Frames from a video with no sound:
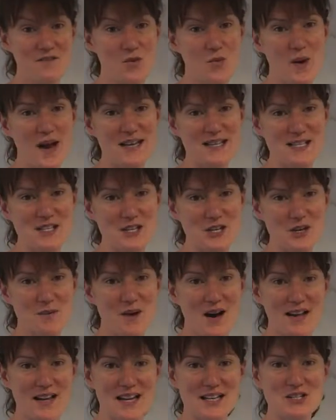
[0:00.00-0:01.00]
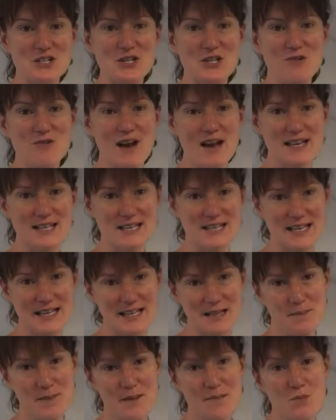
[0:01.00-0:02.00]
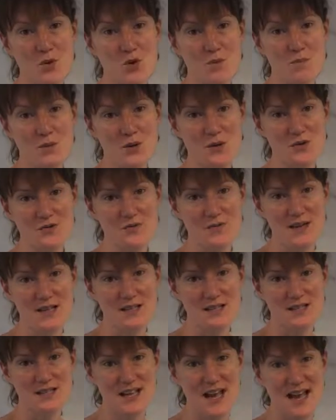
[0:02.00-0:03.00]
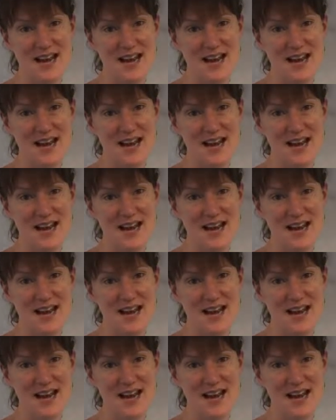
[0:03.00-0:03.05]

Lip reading: for ways that you might integrate a little bit more movement